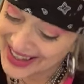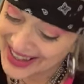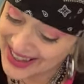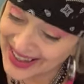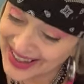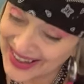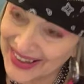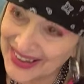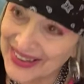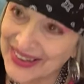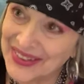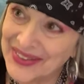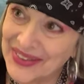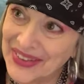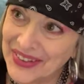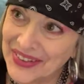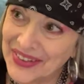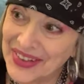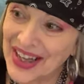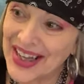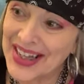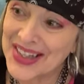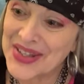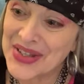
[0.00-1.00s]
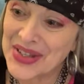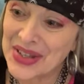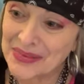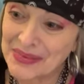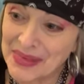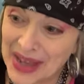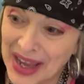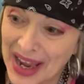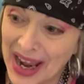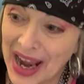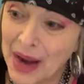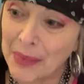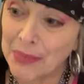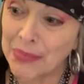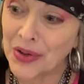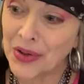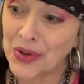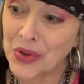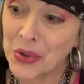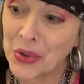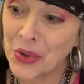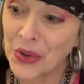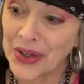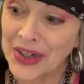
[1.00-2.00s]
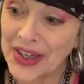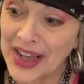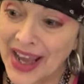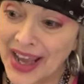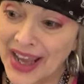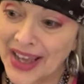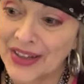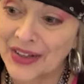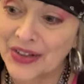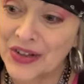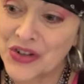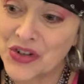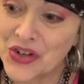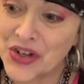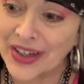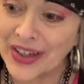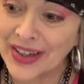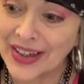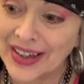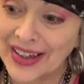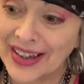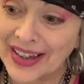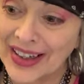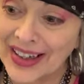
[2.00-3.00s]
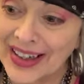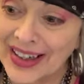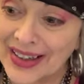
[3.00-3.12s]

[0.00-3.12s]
Oh, and we've got some Capricorn energy.